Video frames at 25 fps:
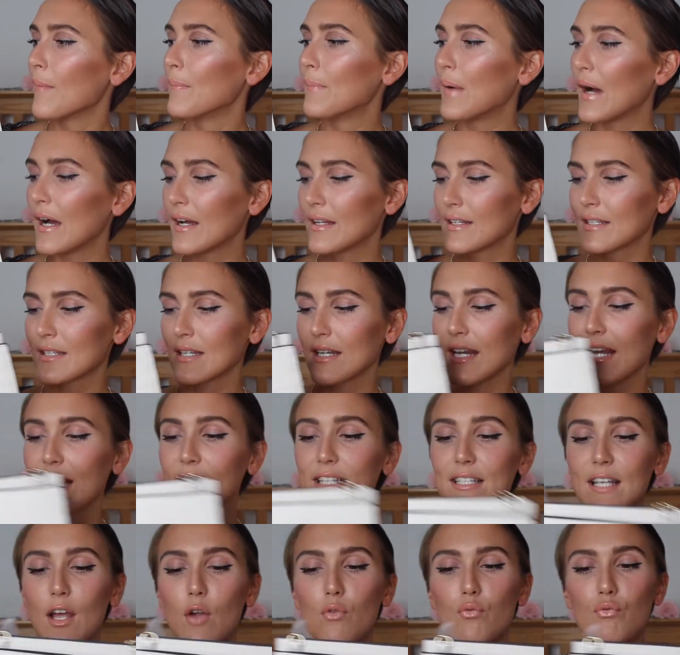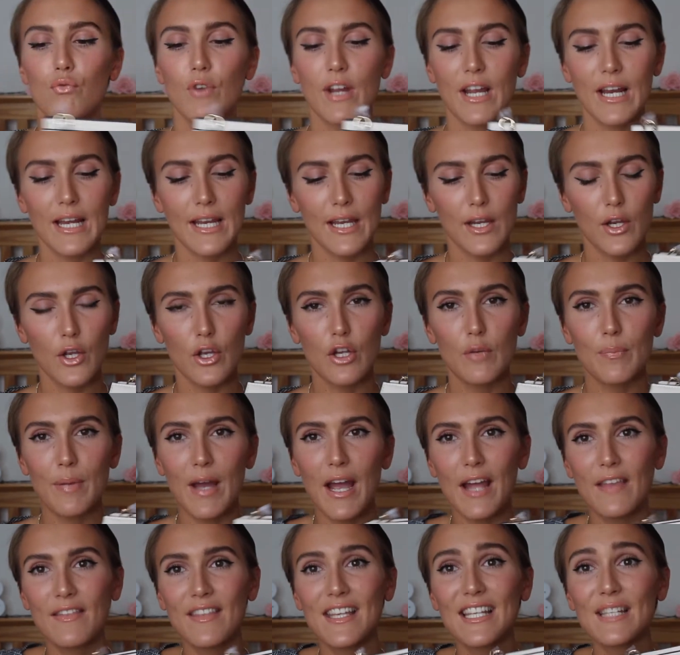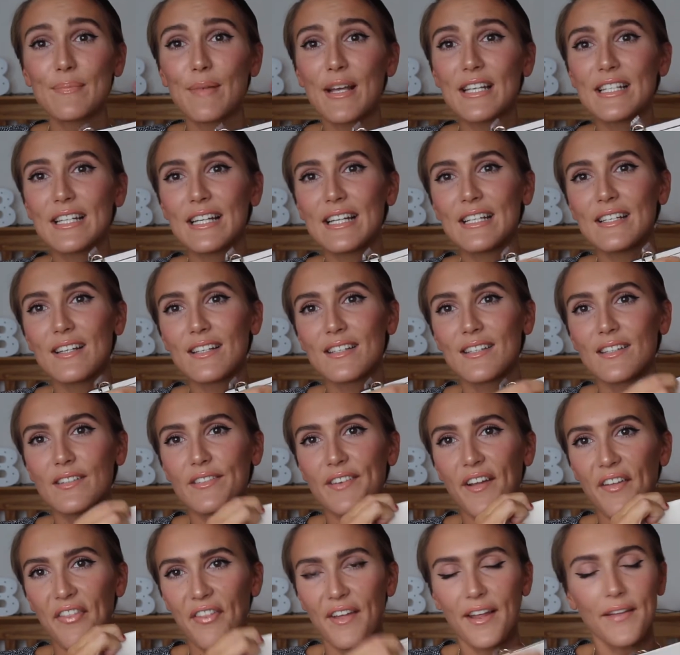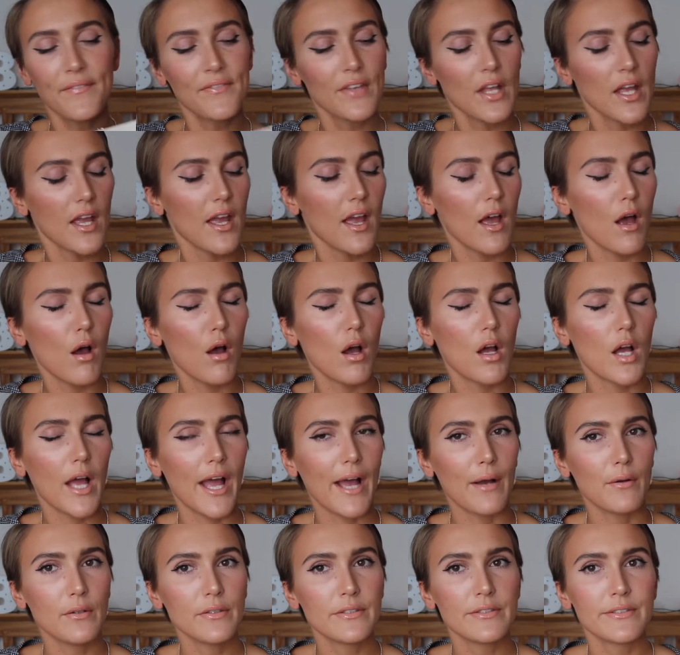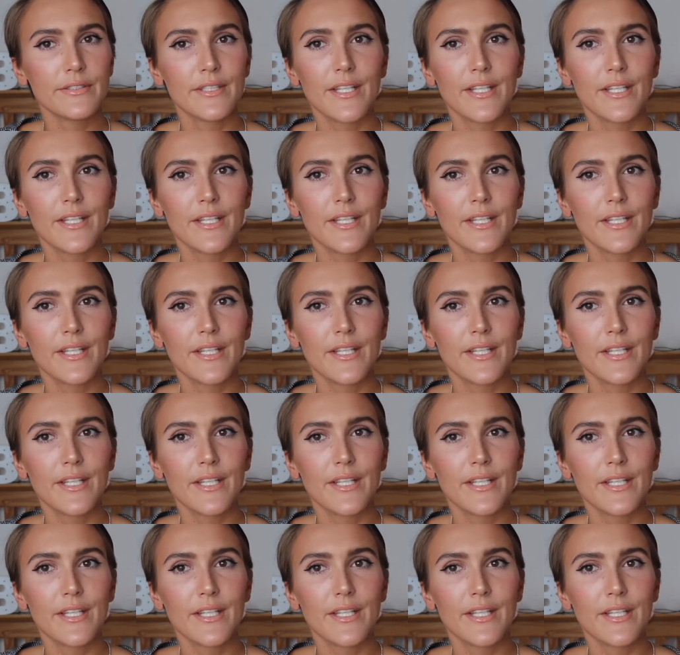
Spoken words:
But it's a really good bag. This basically does nothing. Ow.